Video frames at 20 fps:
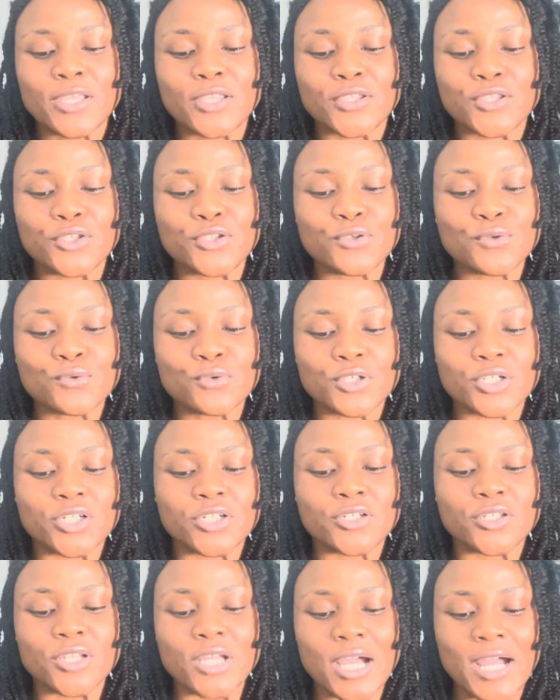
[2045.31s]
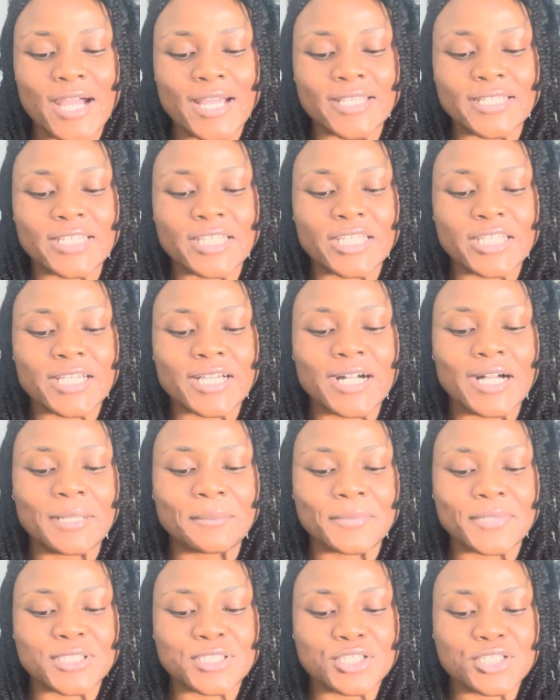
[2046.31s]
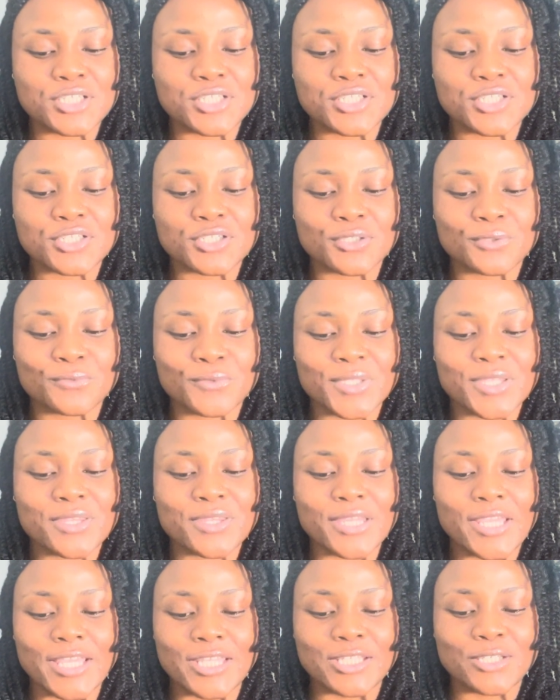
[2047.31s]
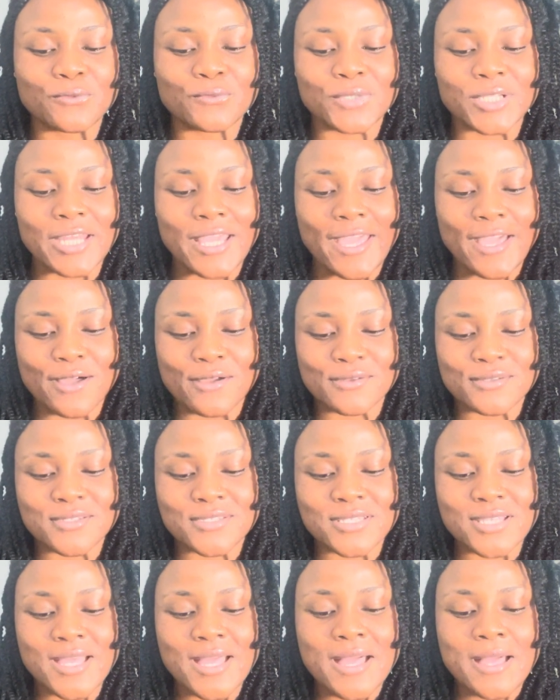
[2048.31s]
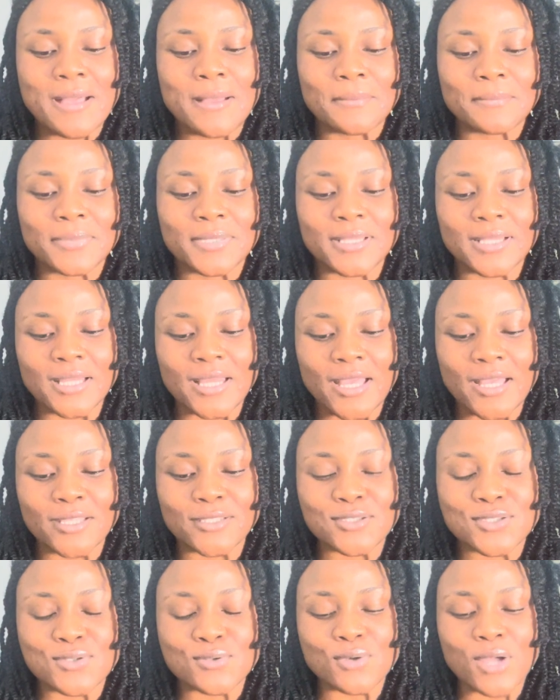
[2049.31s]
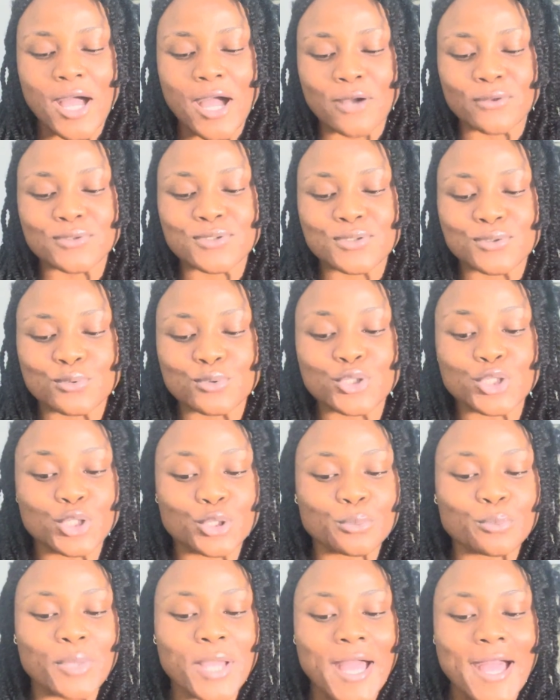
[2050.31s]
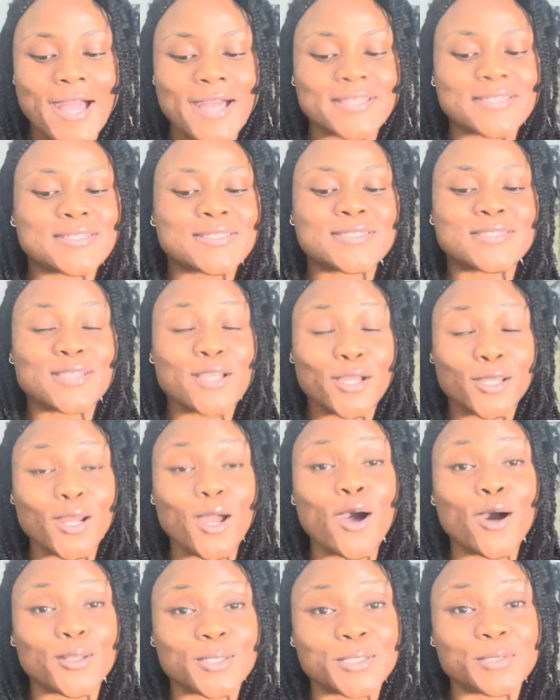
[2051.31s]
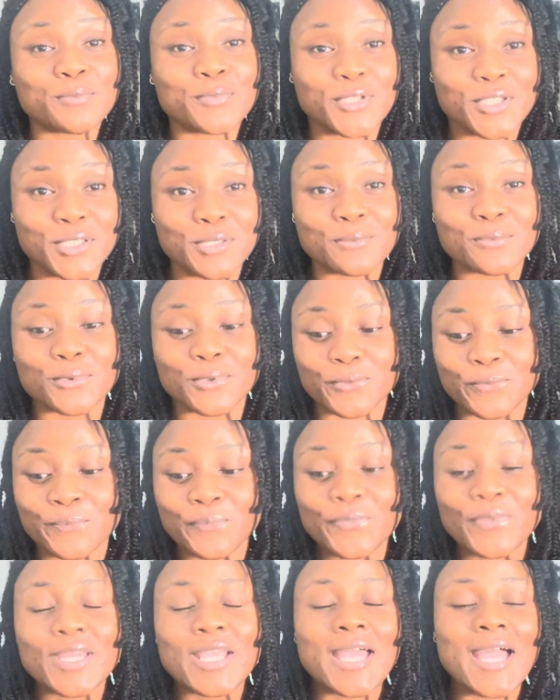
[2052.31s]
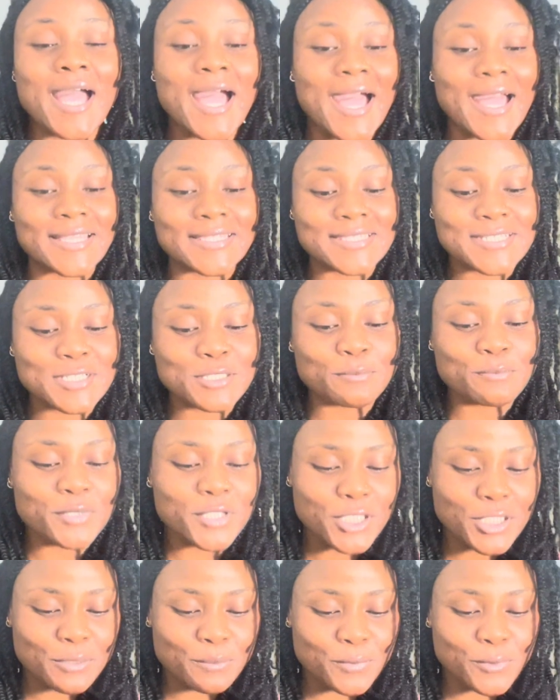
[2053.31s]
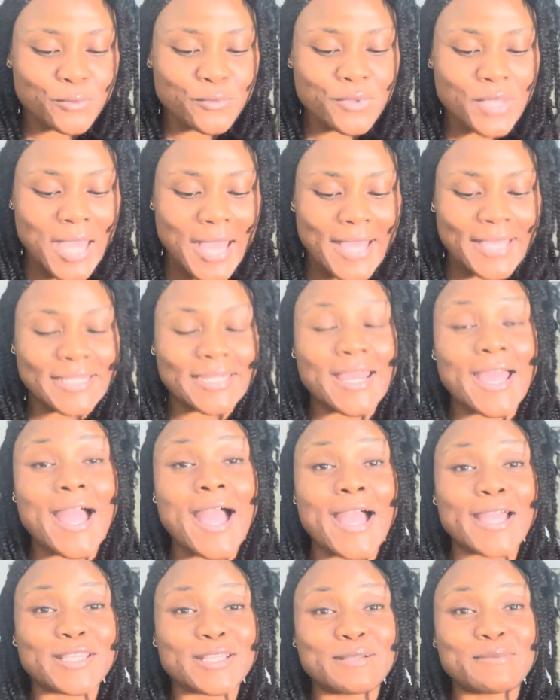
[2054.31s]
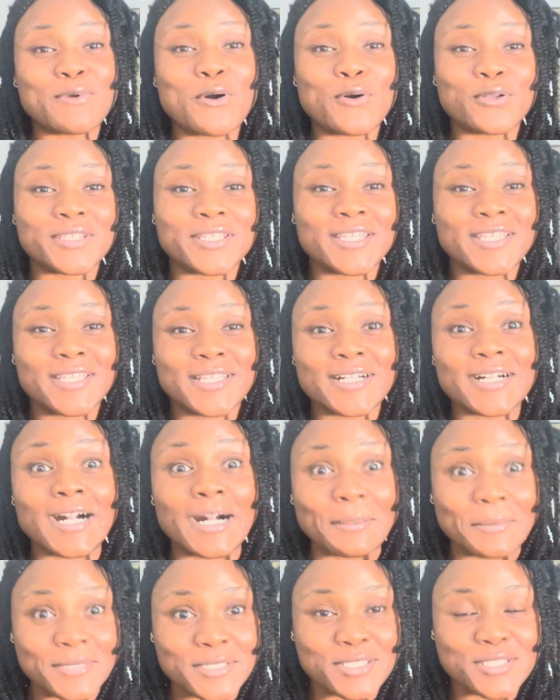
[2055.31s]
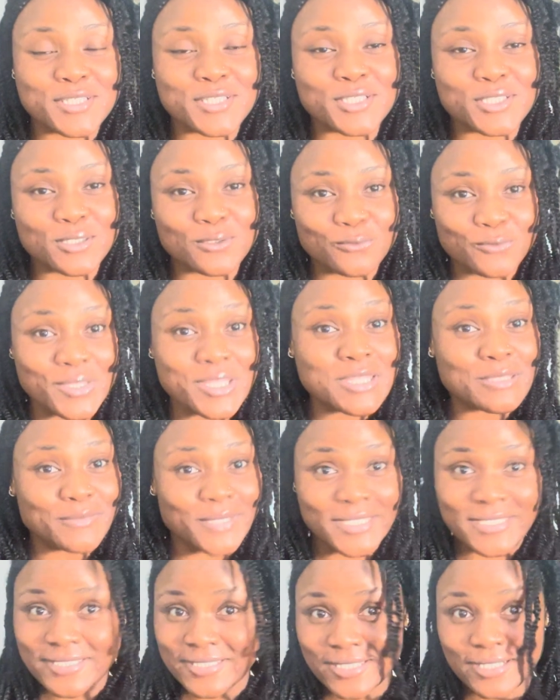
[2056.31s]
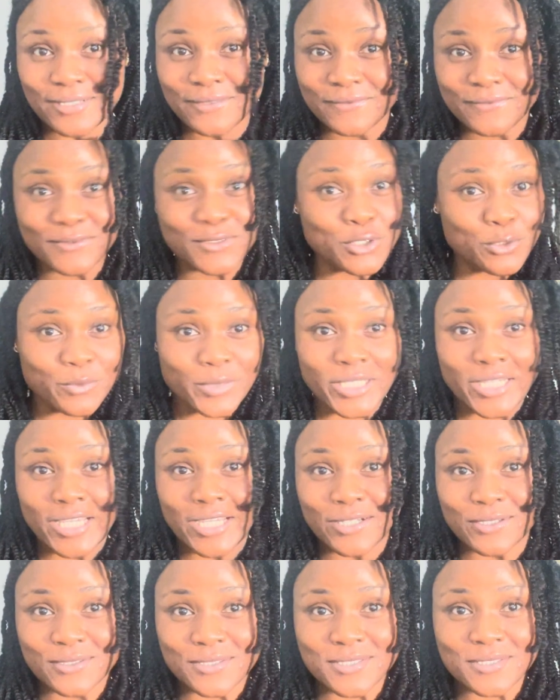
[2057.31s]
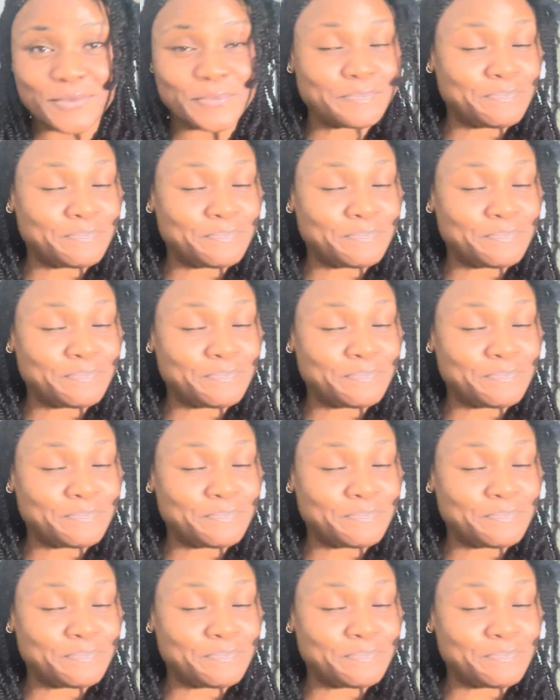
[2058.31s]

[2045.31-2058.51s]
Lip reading: You are not in competition with anyone else. Plan to outdo your past, not other people. I tell people that I am only in competition with myself, nobody else.